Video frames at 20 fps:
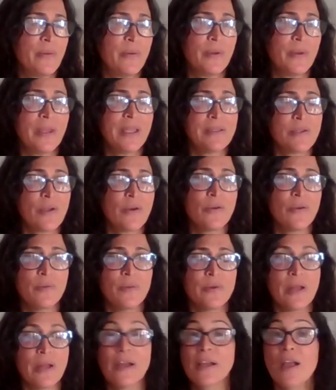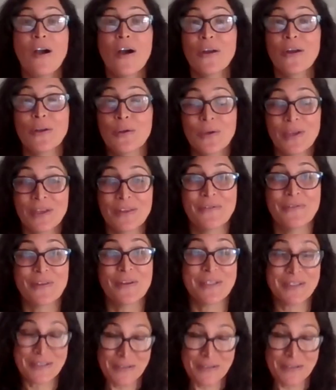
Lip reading: It's horrible. I can't look at the photos.